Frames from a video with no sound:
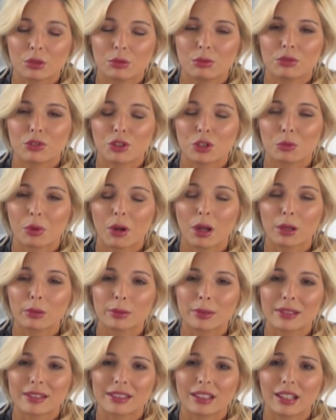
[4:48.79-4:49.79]
you should
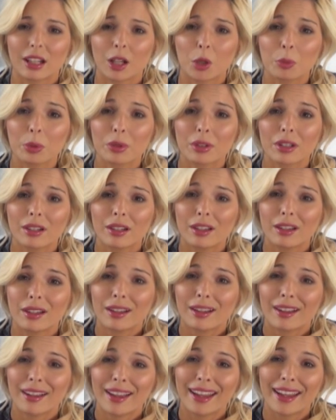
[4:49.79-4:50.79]
probably seek help.
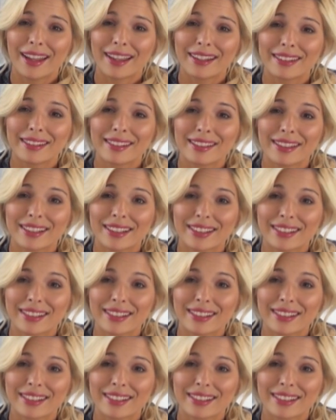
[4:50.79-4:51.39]
And